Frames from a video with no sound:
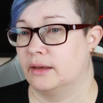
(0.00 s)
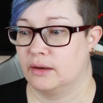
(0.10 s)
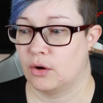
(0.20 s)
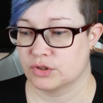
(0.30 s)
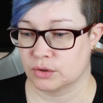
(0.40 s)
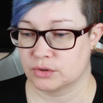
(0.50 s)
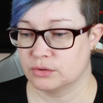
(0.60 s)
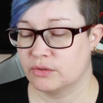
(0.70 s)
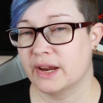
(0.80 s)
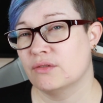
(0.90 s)
horizontal
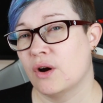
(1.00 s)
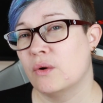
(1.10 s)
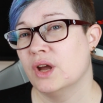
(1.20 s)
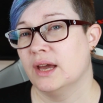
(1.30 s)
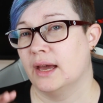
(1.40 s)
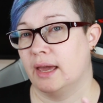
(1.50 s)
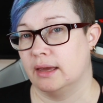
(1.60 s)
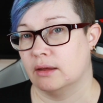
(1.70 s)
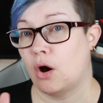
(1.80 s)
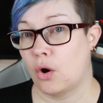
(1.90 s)
grey row
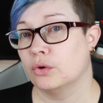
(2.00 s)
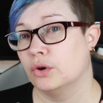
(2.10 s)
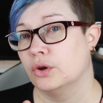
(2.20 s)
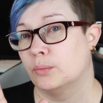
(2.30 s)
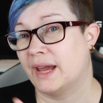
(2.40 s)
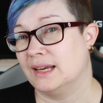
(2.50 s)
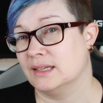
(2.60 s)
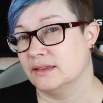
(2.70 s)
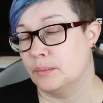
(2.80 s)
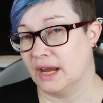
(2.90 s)
on
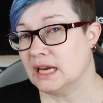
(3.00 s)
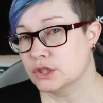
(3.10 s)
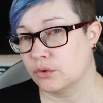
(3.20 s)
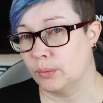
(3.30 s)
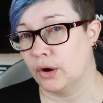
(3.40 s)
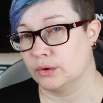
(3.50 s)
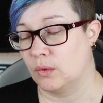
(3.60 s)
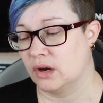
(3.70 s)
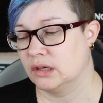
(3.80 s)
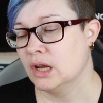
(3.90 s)
the page for part
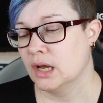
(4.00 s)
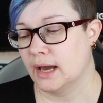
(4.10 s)
1,